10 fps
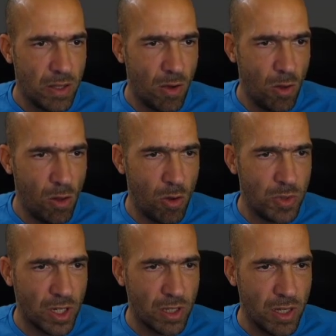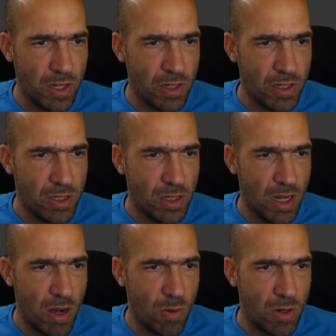the whole object here,
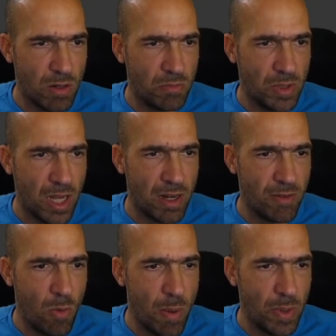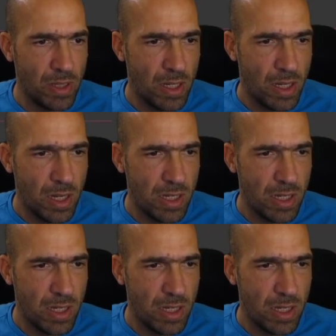our kind of a weapon,